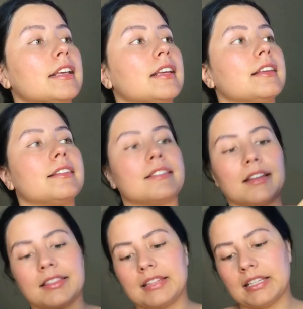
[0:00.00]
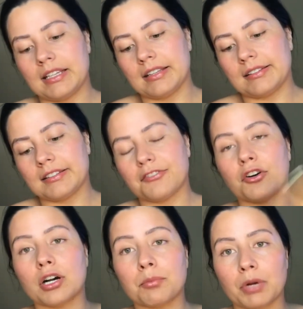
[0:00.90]
Is the
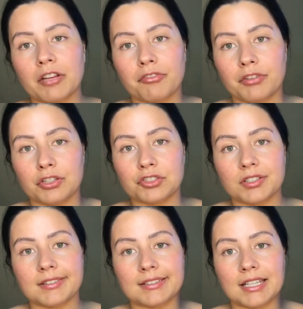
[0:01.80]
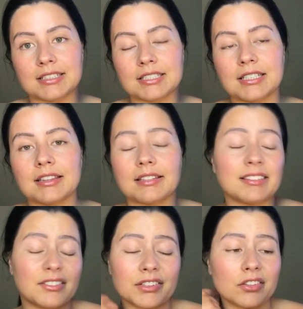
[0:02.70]
Sephora Bright Future Skin Tint. This
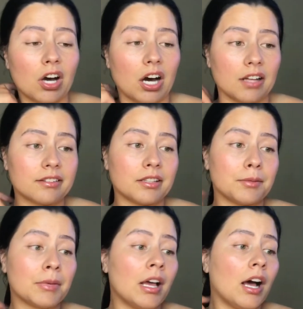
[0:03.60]
stuff is awesome.